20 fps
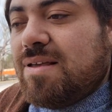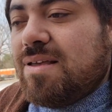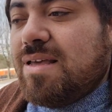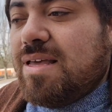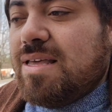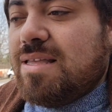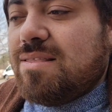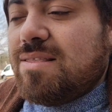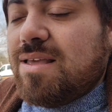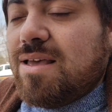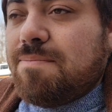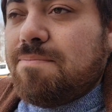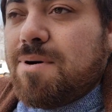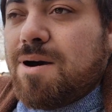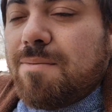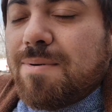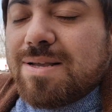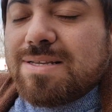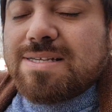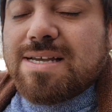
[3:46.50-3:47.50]
in the
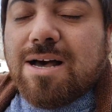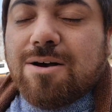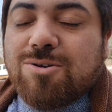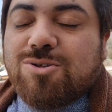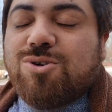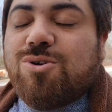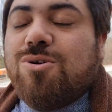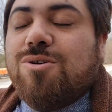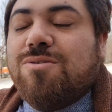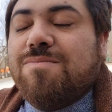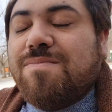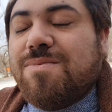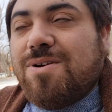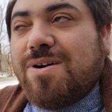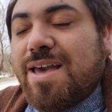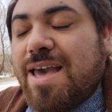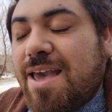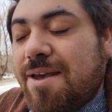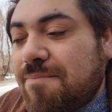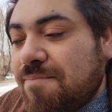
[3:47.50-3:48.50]
Baba's household,
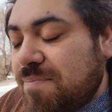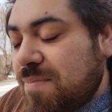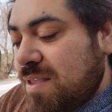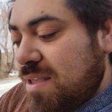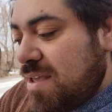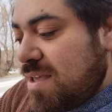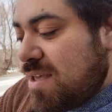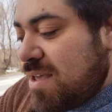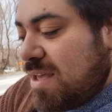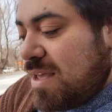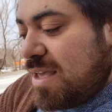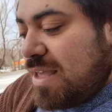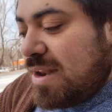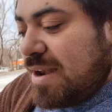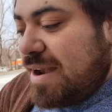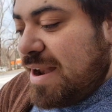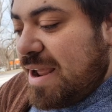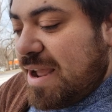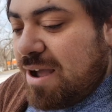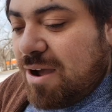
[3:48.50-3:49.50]
okay?
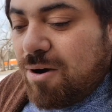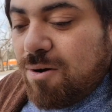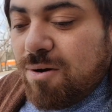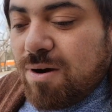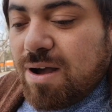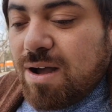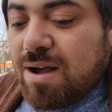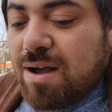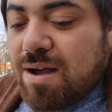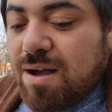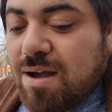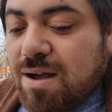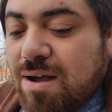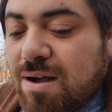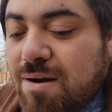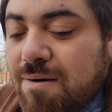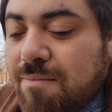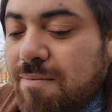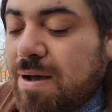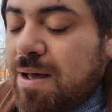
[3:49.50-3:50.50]
Now,
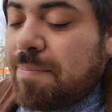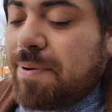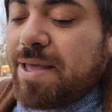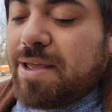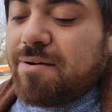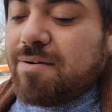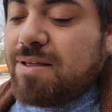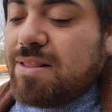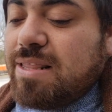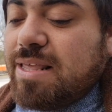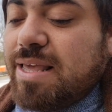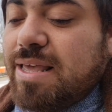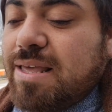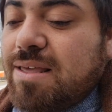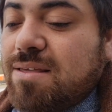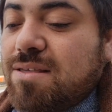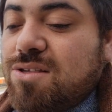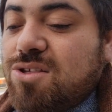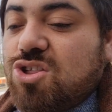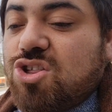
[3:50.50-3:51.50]
uh,
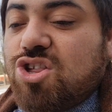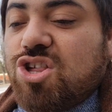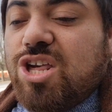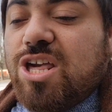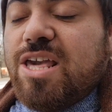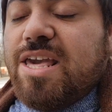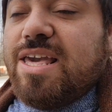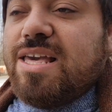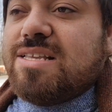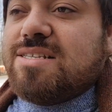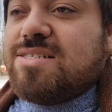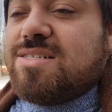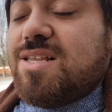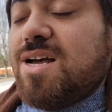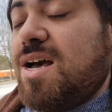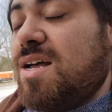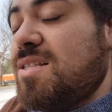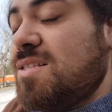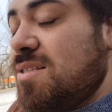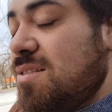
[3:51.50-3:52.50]
apparently she is
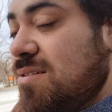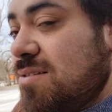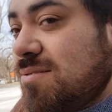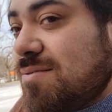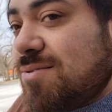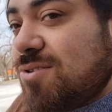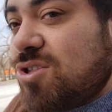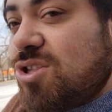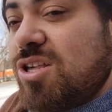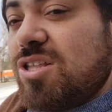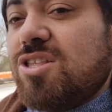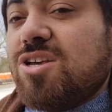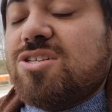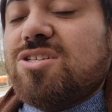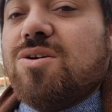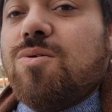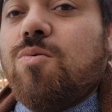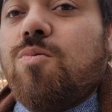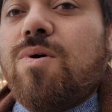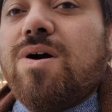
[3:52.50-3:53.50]
done. She
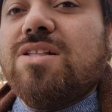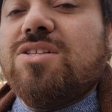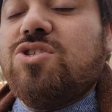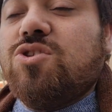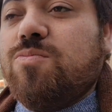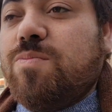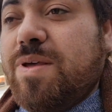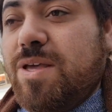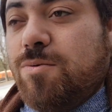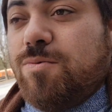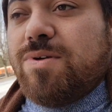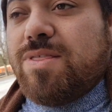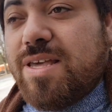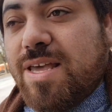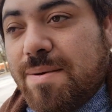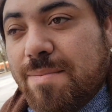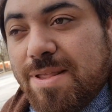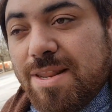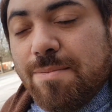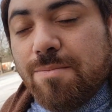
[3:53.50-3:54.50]
doesn't want to be with
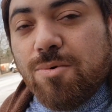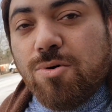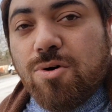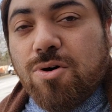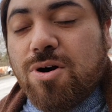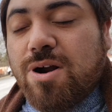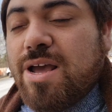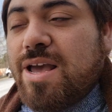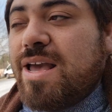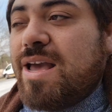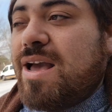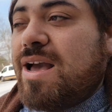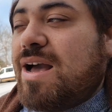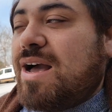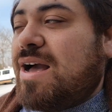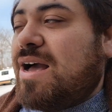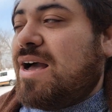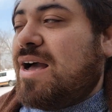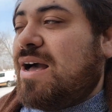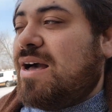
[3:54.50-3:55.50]
him anymore.
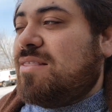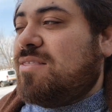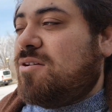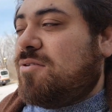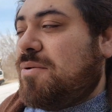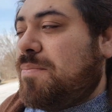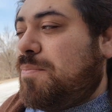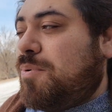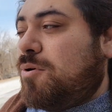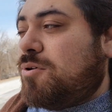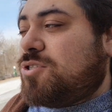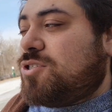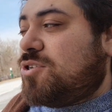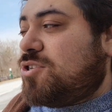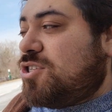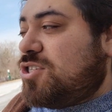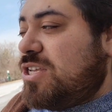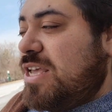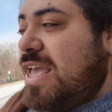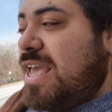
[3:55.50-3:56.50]
Uh, the reports
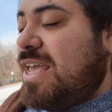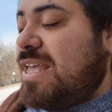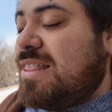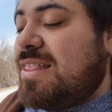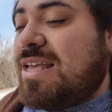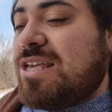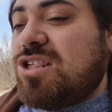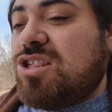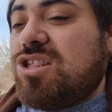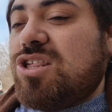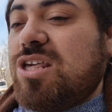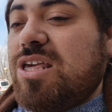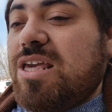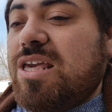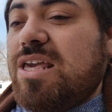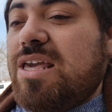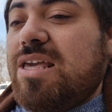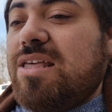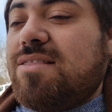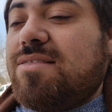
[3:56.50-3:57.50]
are saying that
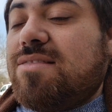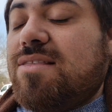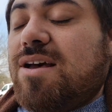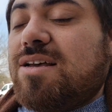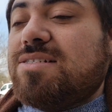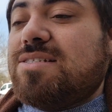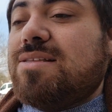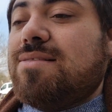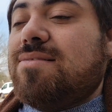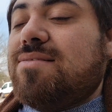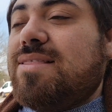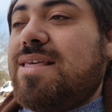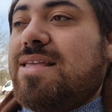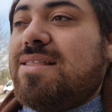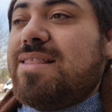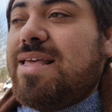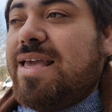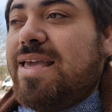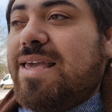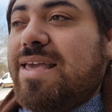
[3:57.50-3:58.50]
she doesn't
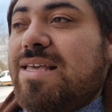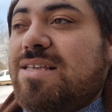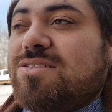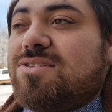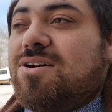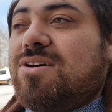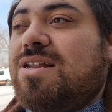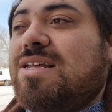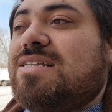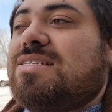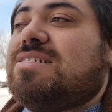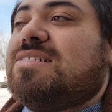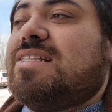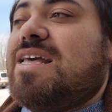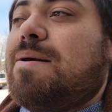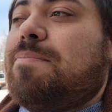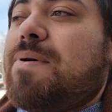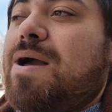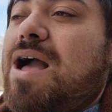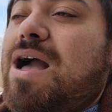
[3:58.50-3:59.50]
think that he is gonna
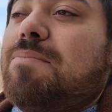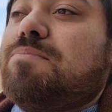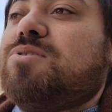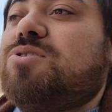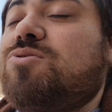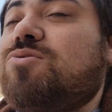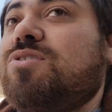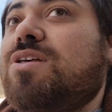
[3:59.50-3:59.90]
step up to